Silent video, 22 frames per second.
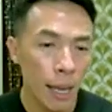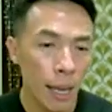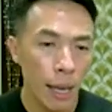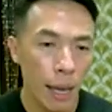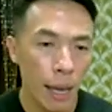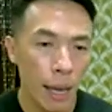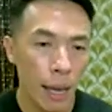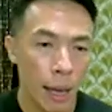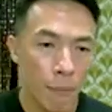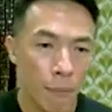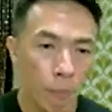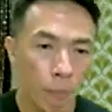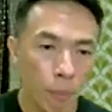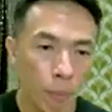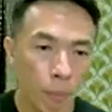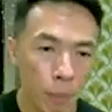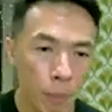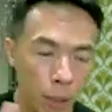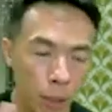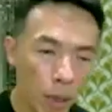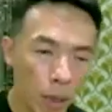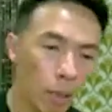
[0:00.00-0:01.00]
and
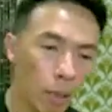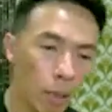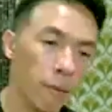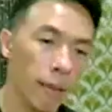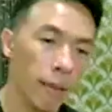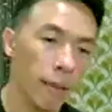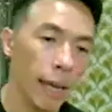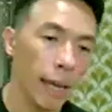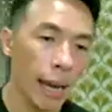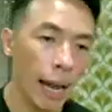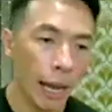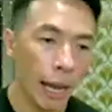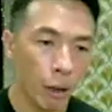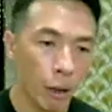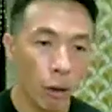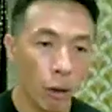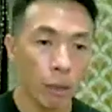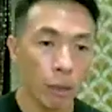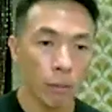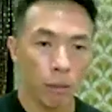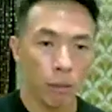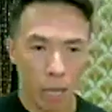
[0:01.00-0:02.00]
because of that, I
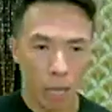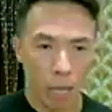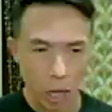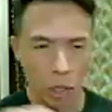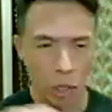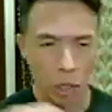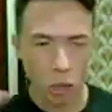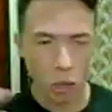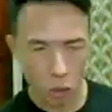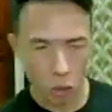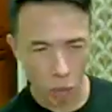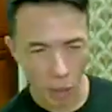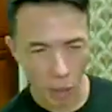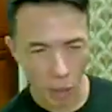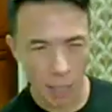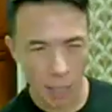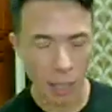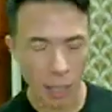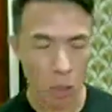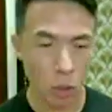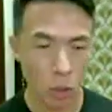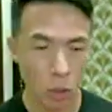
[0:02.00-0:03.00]
got
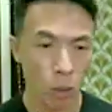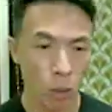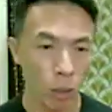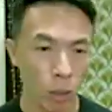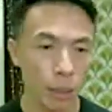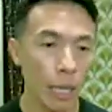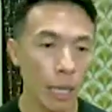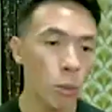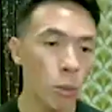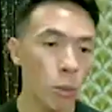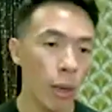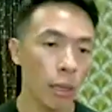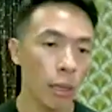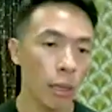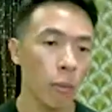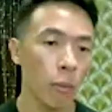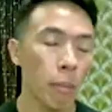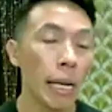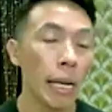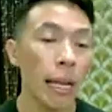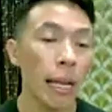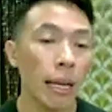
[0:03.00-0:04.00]
injuries and so on. That's what
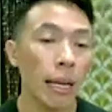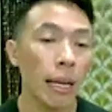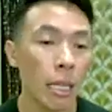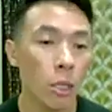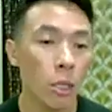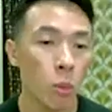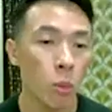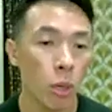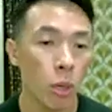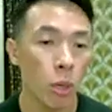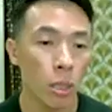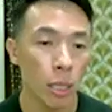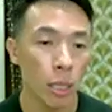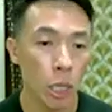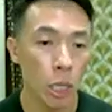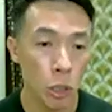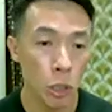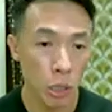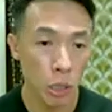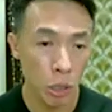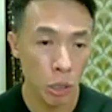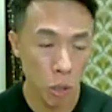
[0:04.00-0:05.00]
Pilates was
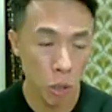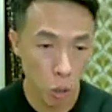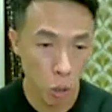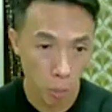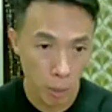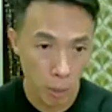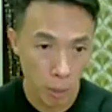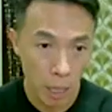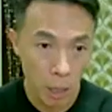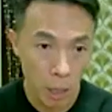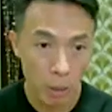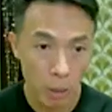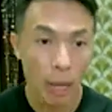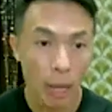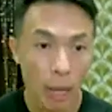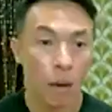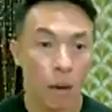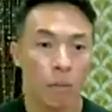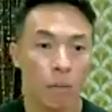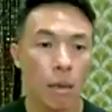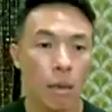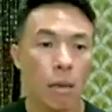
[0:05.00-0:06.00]
introduced to me to
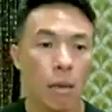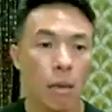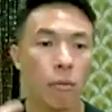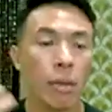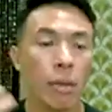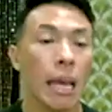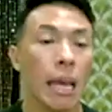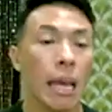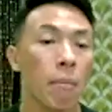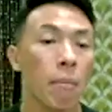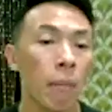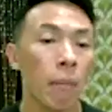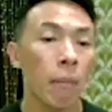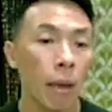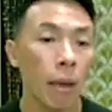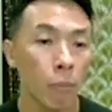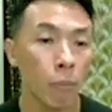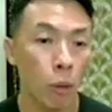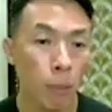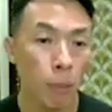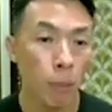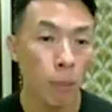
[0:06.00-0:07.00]
help me regain my
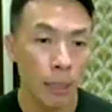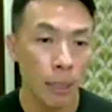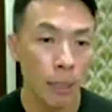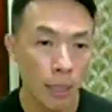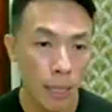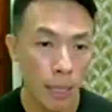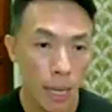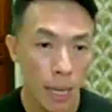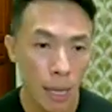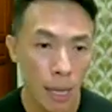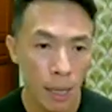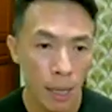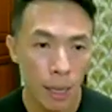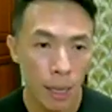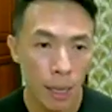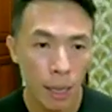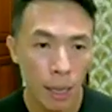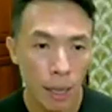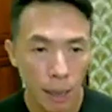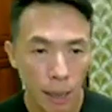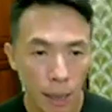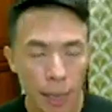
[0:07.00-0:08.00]
mobility.
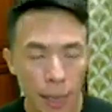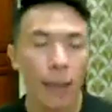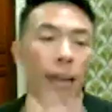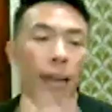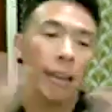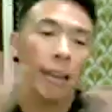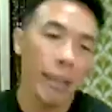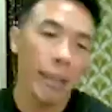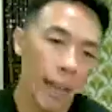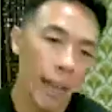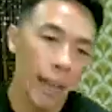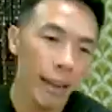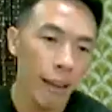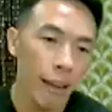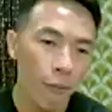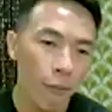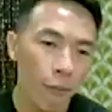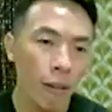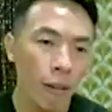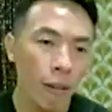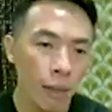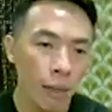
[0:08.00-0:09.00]
And then again, I
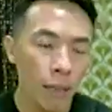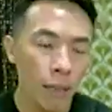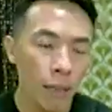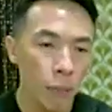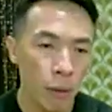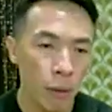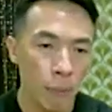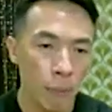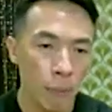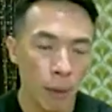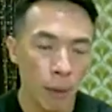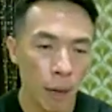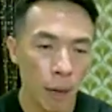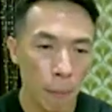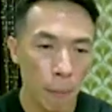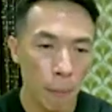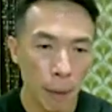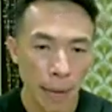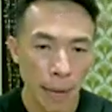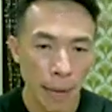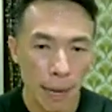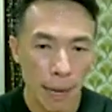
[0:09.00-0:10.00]
fell in love with uh,
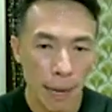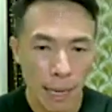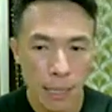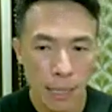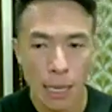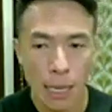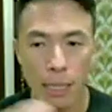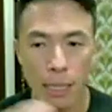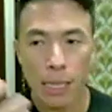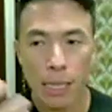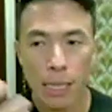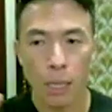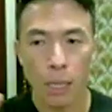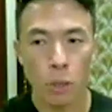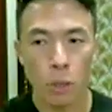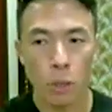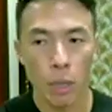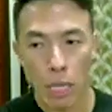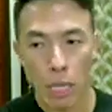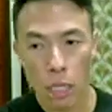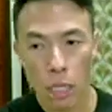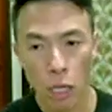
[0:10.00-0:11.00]
Pilates. I started
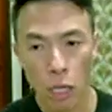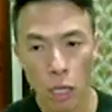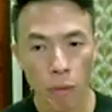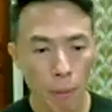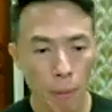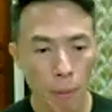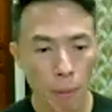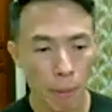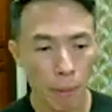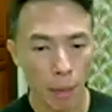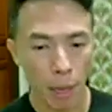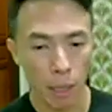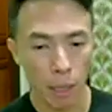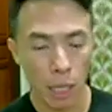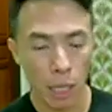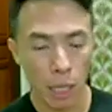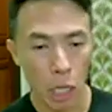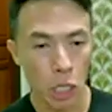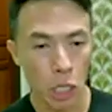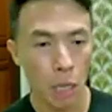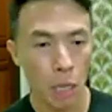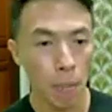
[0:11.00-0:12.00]
to integrate uh,
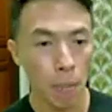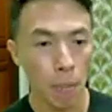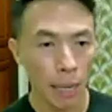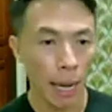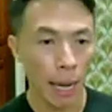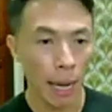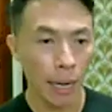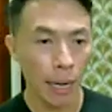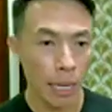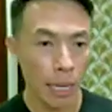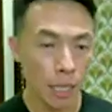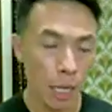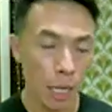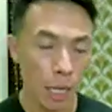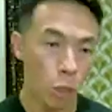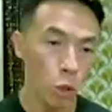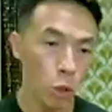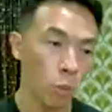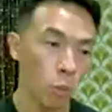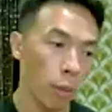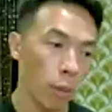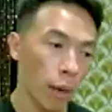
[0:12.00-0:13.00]
teaching Pilates
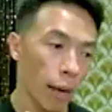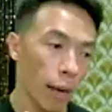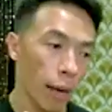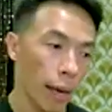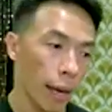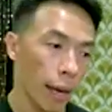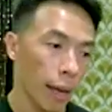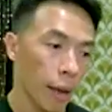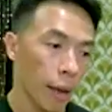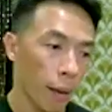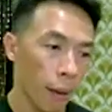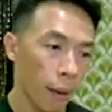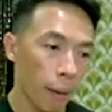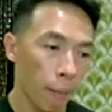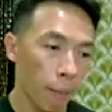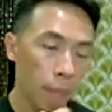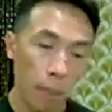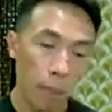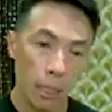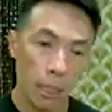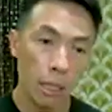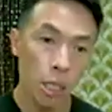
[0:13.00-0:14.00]
into my
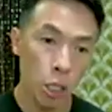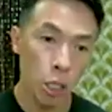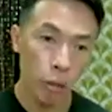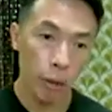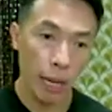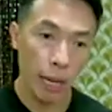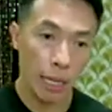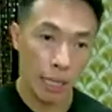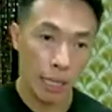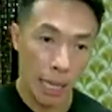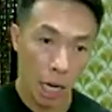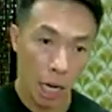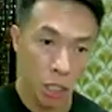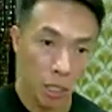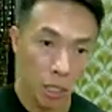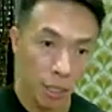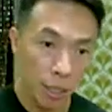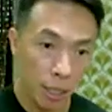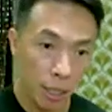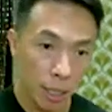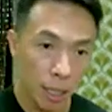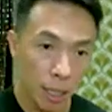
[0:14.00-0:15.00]
personal training
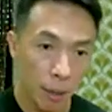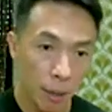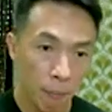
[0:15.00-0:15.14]
sessions.